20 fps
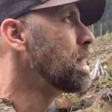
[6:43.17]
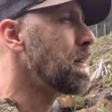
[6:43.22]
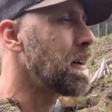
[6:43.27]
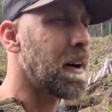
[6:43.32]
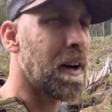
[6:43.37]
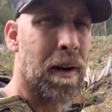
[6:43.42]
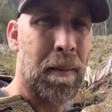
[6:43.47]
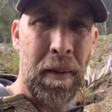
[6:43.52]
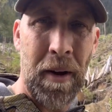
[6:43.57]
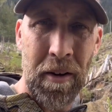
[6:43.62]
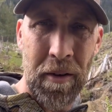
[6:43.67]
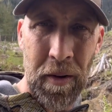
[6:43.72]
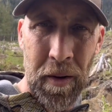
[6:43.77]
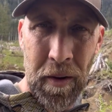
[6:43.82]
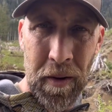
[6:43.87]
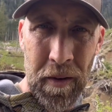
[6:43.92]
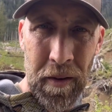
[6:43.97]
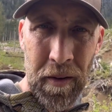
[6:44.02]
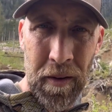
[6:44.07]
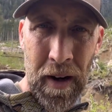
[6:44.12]
figured I might as
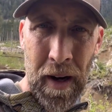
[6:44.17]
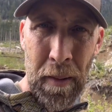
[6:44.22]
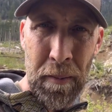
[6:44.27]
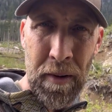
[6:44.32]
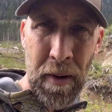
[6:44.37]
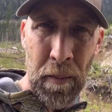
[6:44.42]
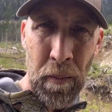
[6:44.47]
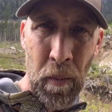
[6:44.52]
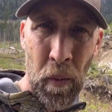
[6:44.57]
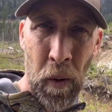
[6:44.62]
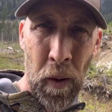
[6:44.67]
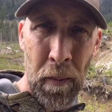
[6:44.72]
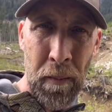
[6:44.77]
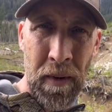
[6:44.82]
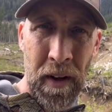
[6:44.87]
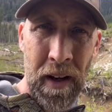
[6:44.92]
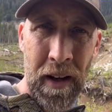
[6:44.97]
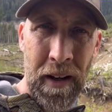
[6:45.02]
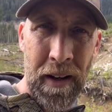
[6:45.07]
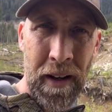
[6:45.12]
well grab something warm
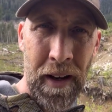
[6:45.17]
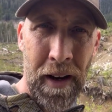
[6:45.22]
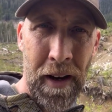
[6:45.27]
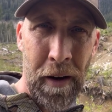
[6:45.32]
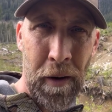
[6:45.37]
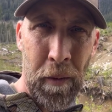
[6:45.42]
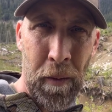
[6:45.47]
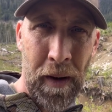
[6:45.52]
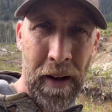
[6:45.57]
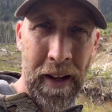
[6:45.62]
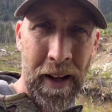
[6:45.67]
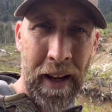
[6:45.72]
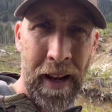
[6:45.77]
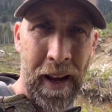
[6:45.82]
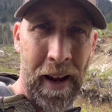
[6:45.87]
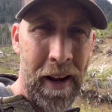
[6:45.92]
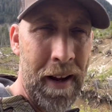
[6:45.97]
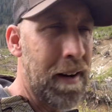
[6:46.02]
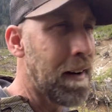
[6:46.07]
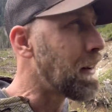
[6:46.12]
to eat now while I
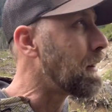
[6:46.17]
can